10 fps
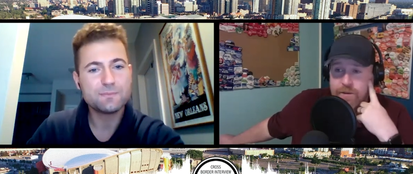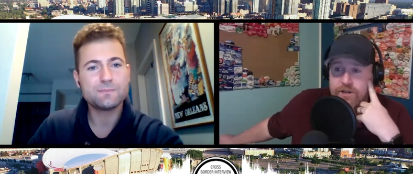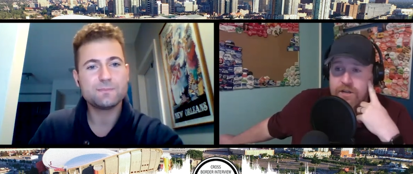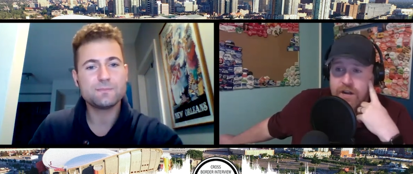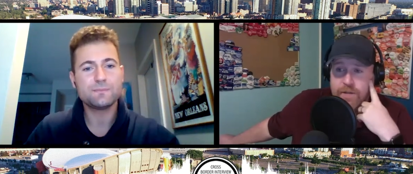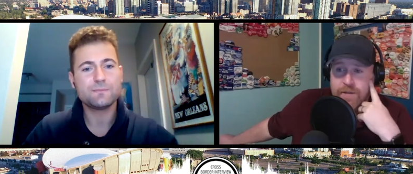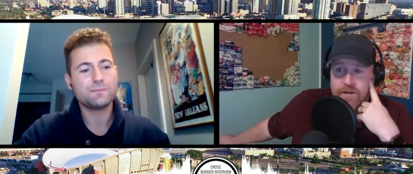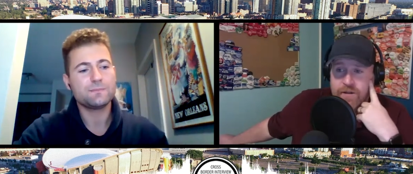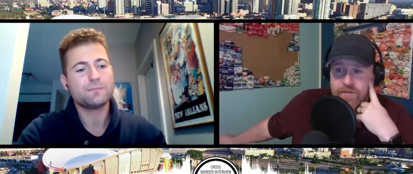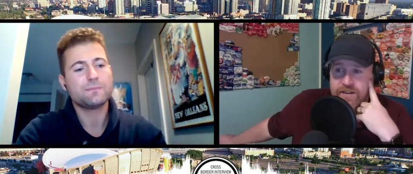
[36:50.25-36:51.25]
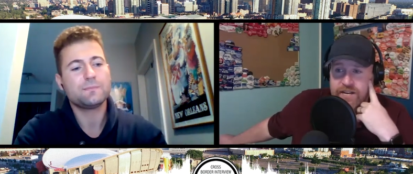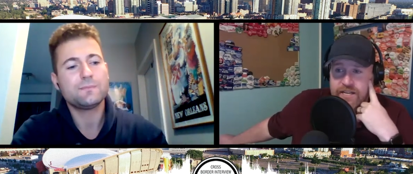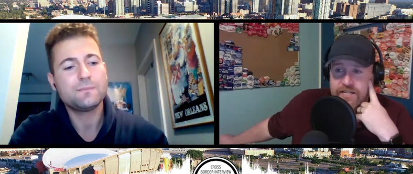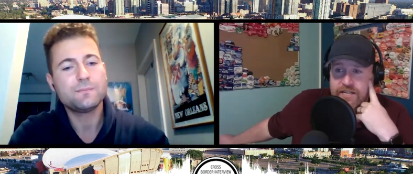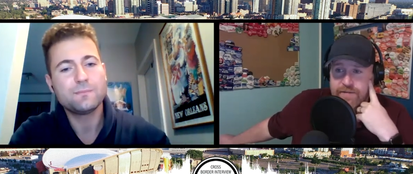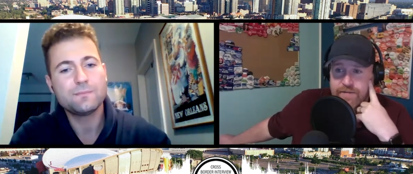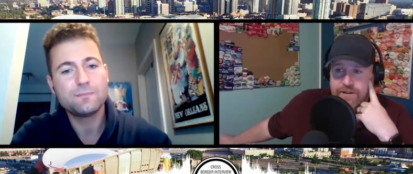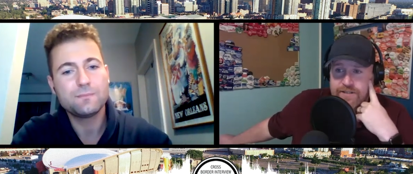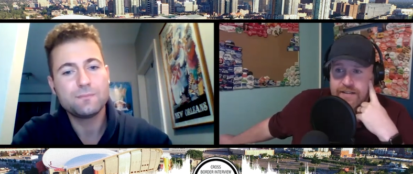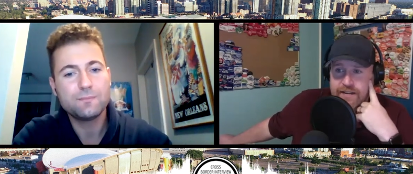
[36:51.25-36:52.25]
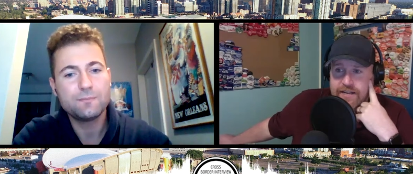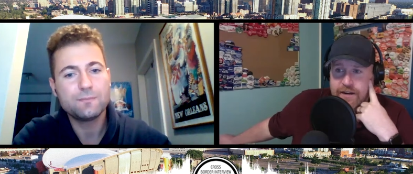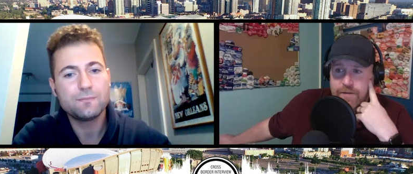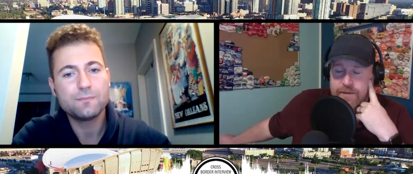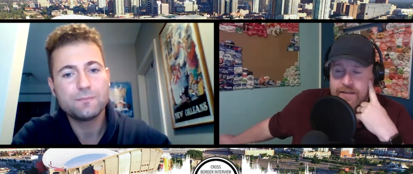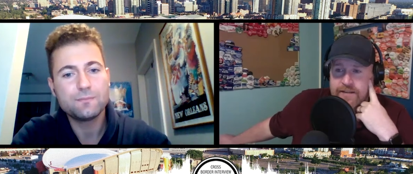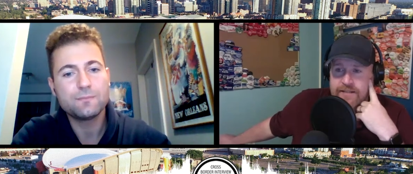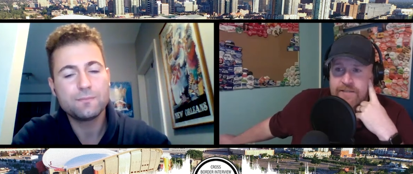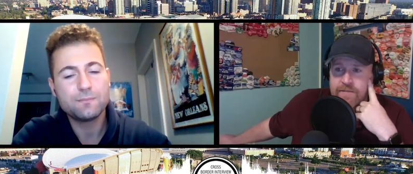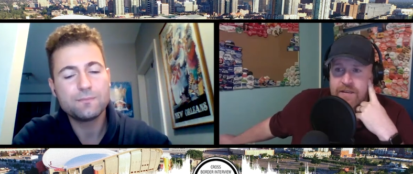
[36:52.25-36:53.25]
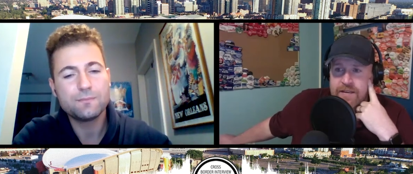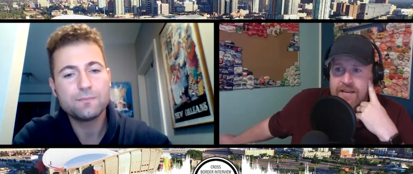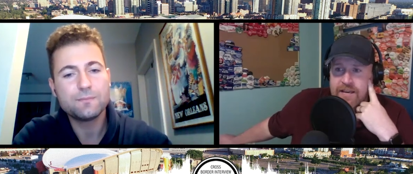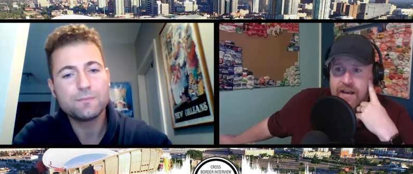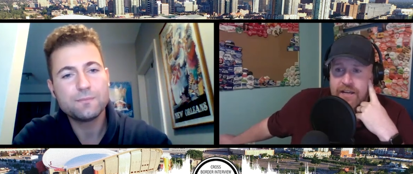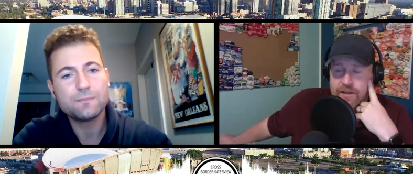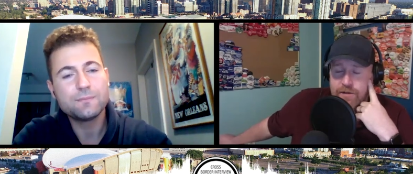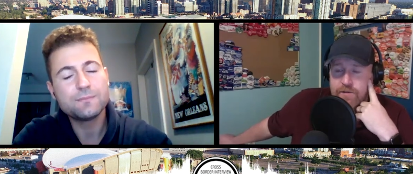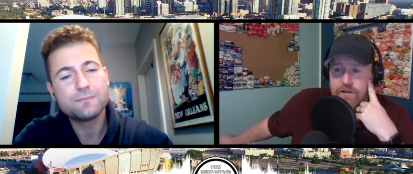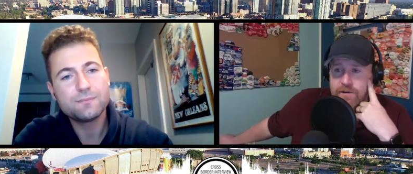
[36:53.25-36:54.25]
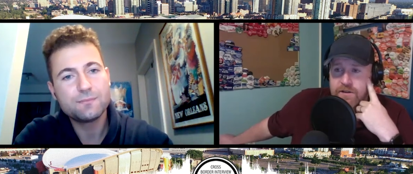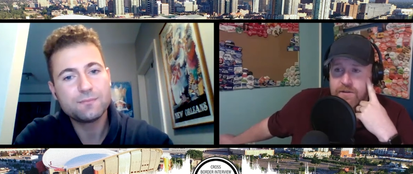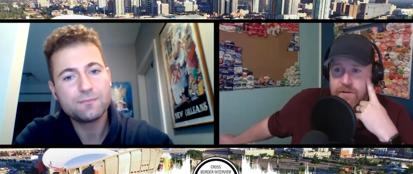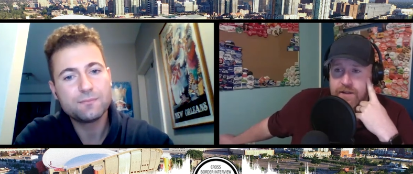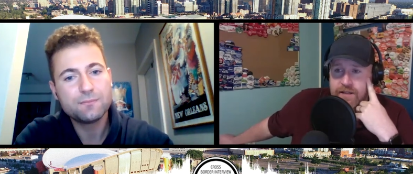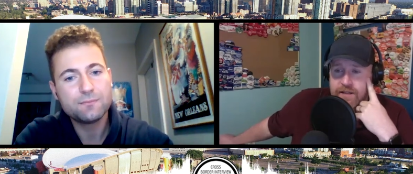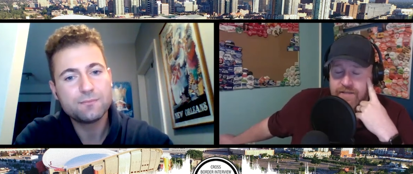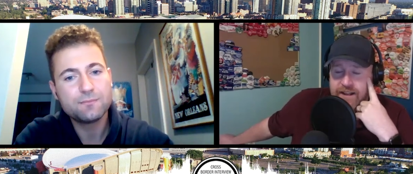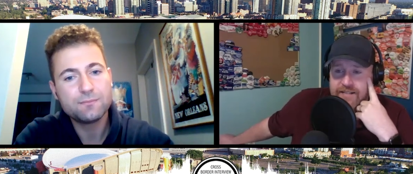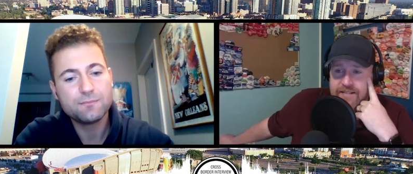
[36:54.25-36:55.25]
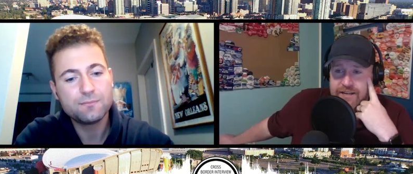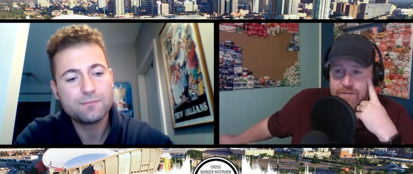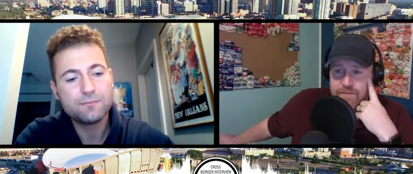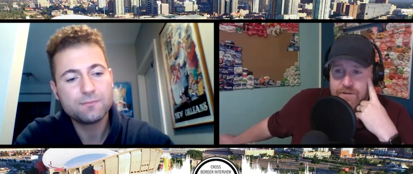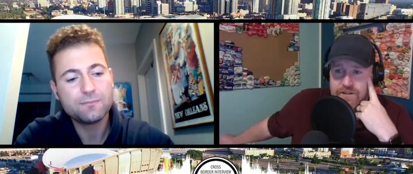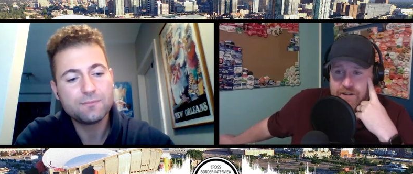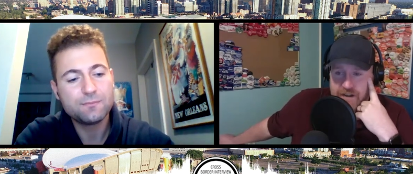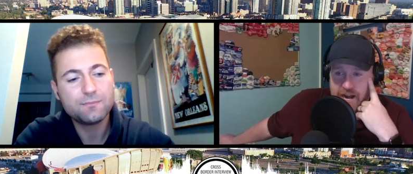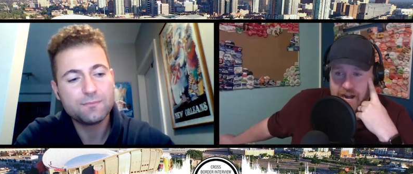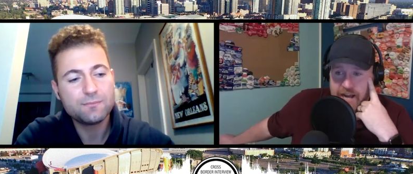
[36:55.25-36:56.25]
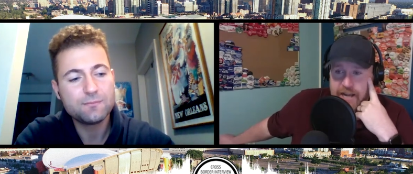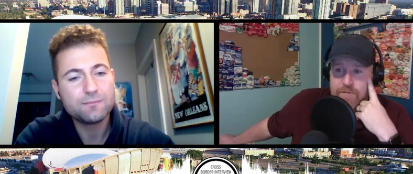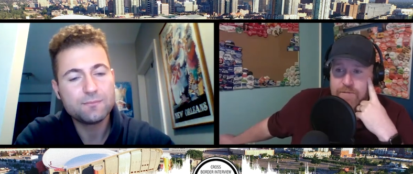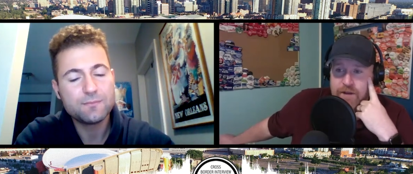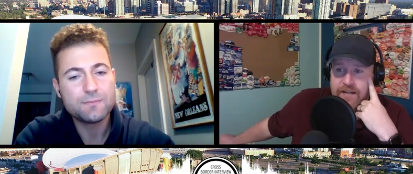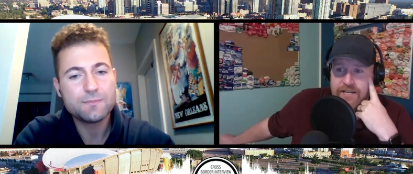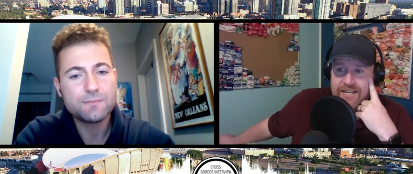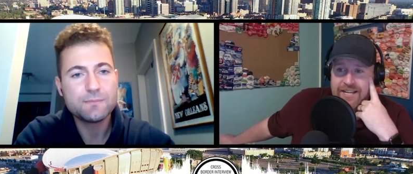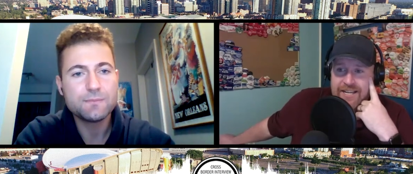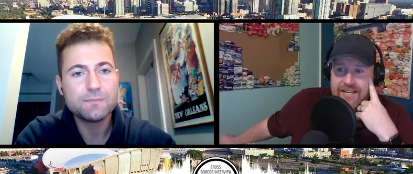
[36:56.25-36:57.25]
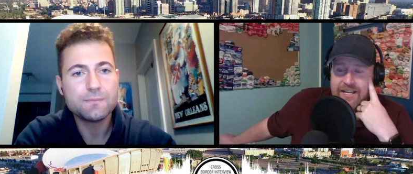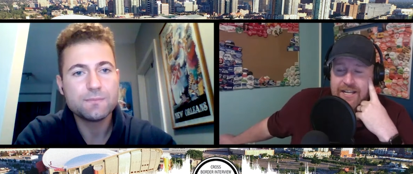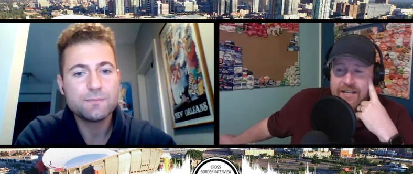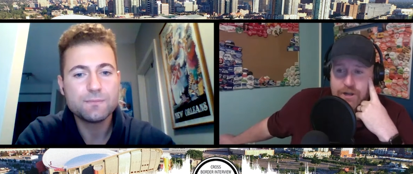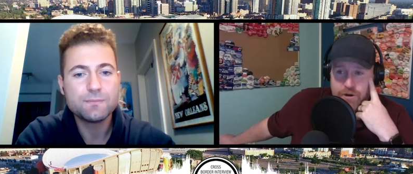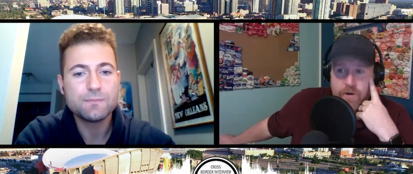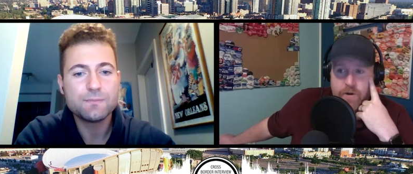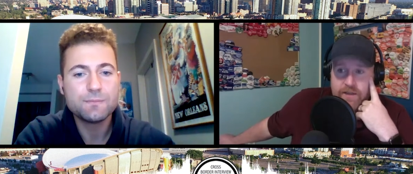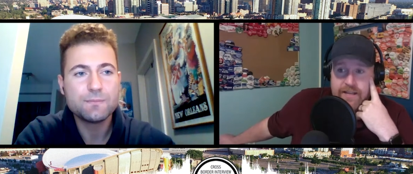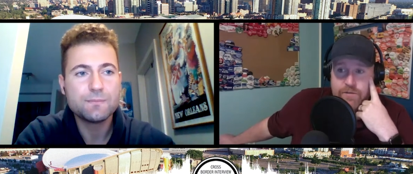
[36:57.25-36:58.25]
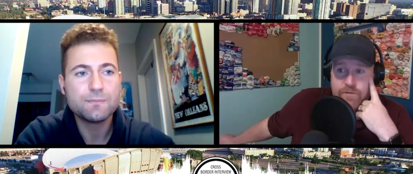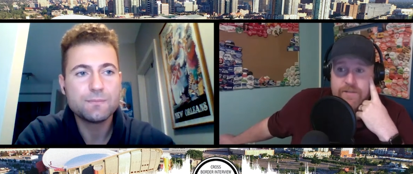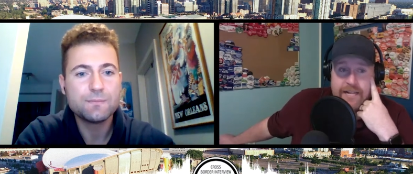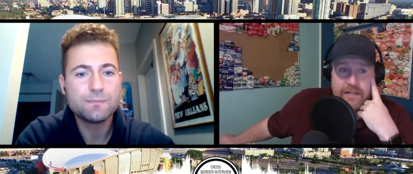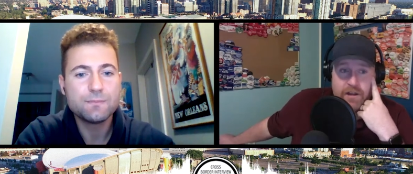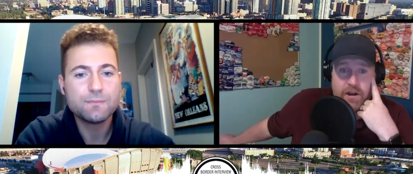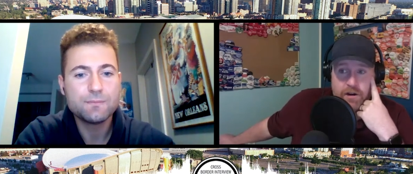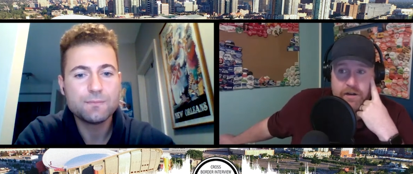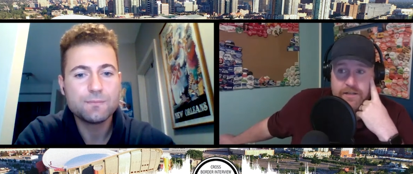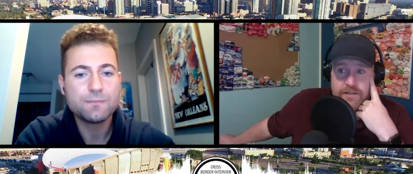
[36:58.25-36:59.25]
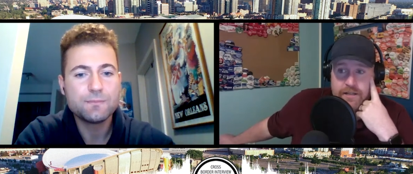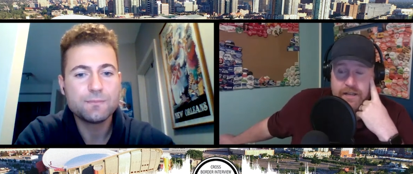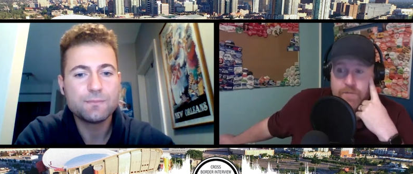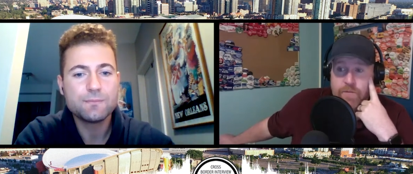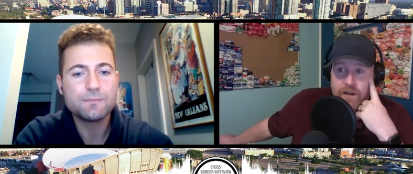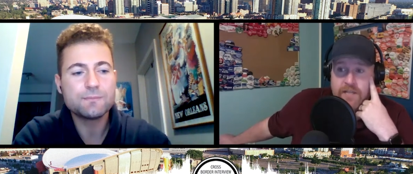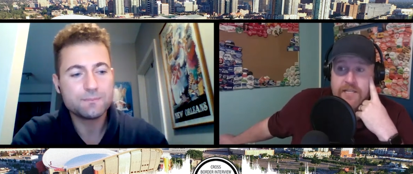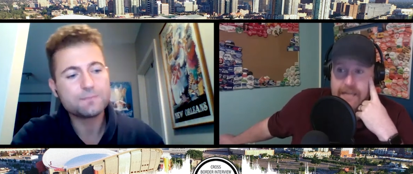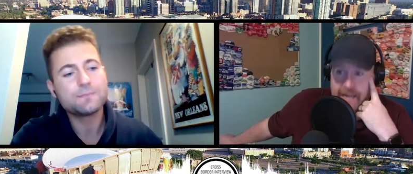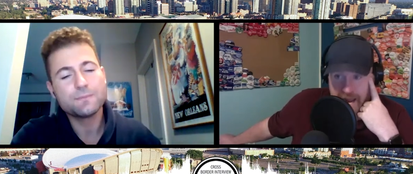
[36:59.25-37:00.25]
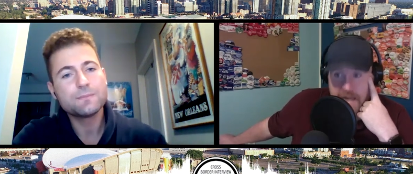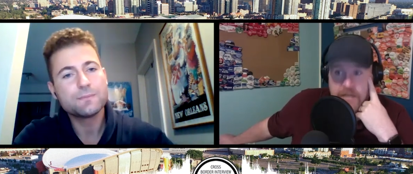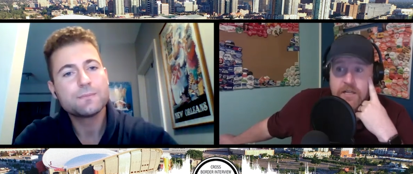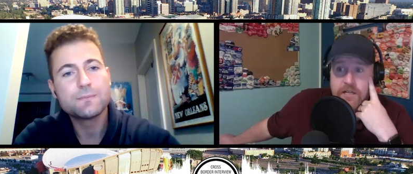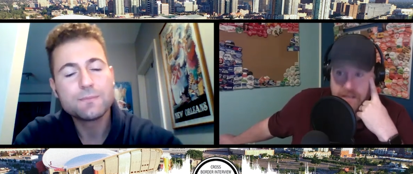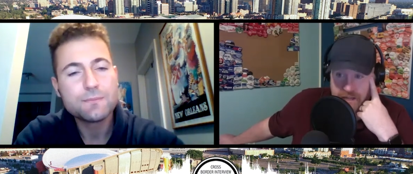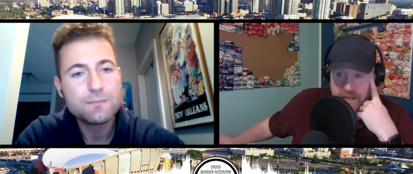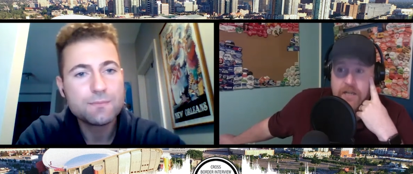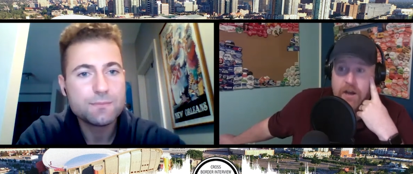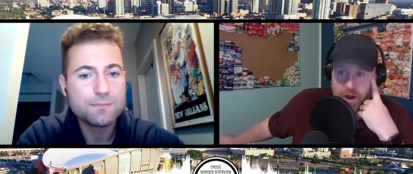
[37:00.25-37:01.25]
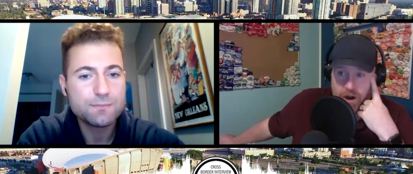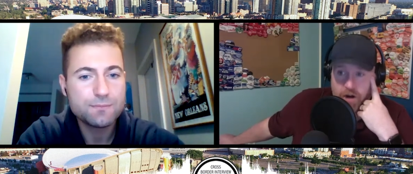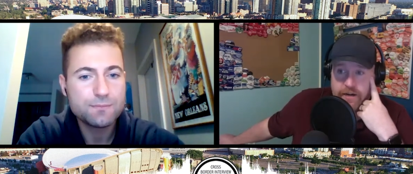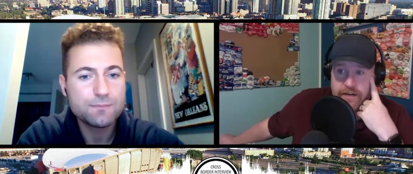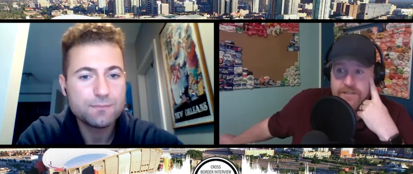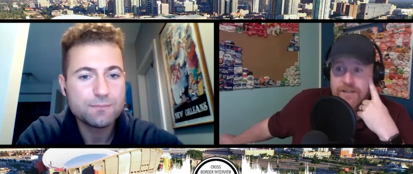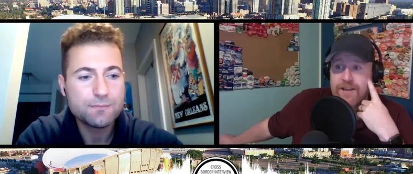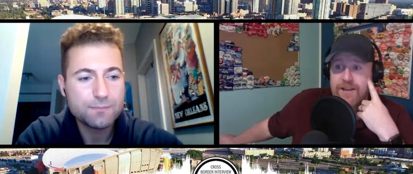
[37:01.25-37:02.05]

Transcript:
Speaker 1: should talk about COVID nineteen for a second here, because uh, you alluded to it. The vaccine numbers are high, but the Northeast was hit the hardest. It was hit the hardest.